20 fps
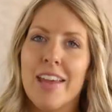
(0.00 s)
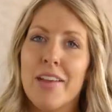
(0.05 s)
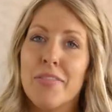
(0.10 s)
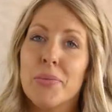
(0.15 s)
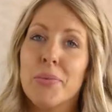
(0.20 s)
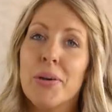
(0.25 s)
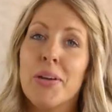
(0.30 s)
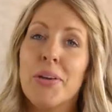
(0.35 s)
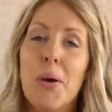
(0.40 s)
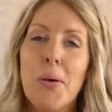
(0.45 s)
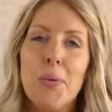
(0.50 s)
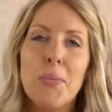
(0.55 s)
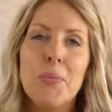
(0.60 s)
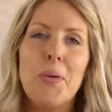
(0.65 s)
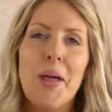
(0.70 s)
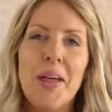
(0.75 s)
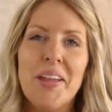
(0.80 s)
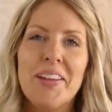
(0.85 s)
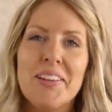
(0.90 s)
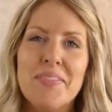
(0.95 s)
Hey everyone,
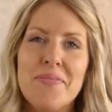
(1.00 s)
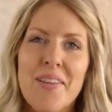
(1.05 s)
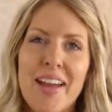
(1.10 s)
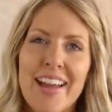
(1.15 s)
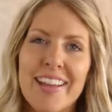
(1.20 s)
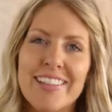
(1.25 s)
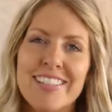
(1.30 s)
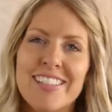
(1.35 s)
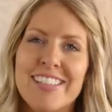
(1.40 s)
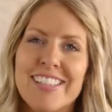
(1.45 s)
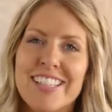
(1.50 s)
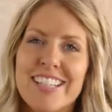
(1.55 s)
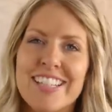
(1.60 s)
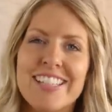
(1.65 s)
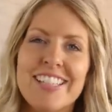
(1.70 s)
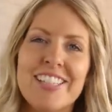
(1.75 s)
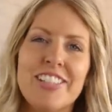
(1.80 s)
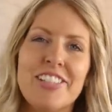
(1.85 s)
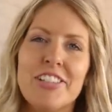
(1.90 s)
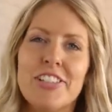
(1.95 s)
welcome back to
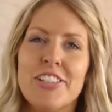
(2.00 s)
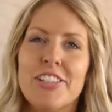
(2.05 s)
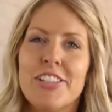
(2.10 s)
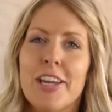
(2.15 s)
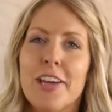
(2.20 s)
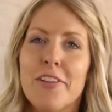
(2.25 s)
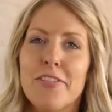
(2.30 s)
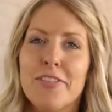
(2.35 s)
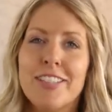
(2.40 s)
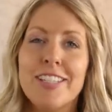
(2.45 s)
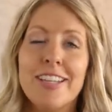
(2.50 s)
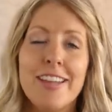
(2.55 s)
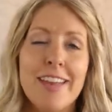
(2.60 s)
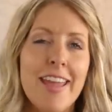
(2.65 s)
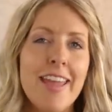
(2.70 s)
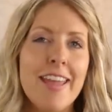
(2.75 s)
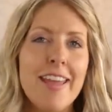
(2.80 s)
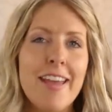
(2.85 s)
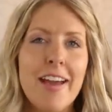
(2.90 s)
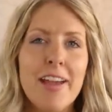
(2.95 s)
Six Sister Stuff.
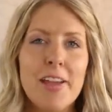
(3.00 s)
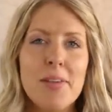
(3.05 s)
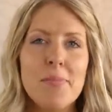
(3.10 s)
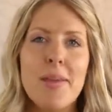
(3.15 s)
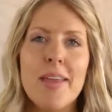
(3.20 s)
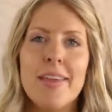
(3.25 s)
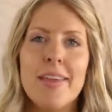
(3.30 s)
Today I am